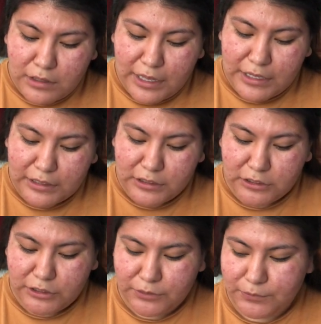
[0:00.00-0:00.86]
Adding
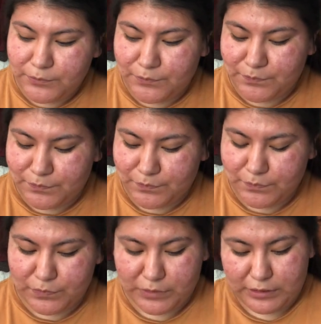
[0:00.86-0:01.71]
glue.
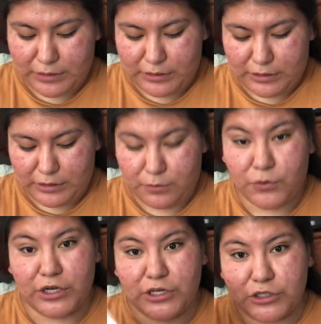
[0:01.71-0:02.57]

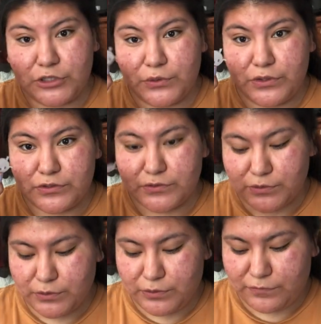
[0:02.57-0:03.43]
We're going to glue the
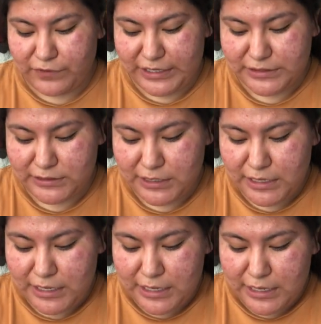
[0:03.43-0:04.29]
skull face
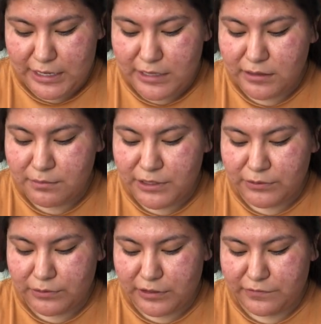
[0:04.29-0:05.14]
in the
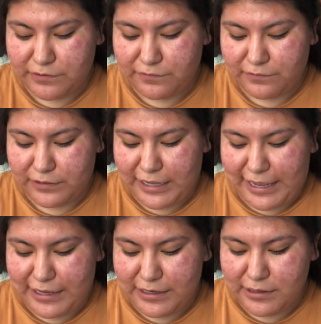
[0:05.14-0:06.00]
middle of the
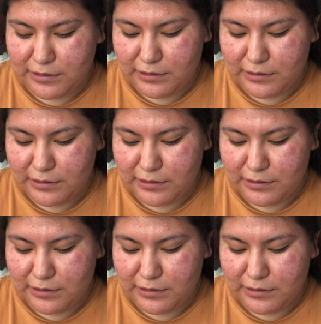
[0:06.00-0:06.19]
flag,